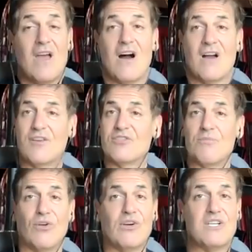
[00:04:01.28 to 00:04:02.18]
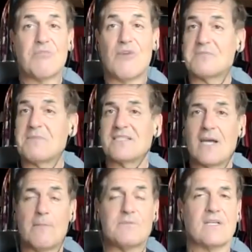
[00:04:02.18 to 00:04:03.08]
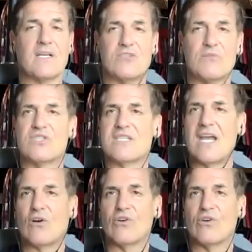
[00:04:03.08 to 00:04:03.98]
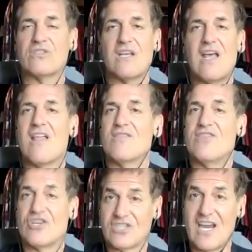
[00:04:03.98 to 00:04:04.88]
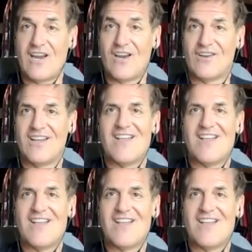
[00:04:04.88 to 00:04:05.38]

Those employees, prospects, customers, stakeholders, they're scared.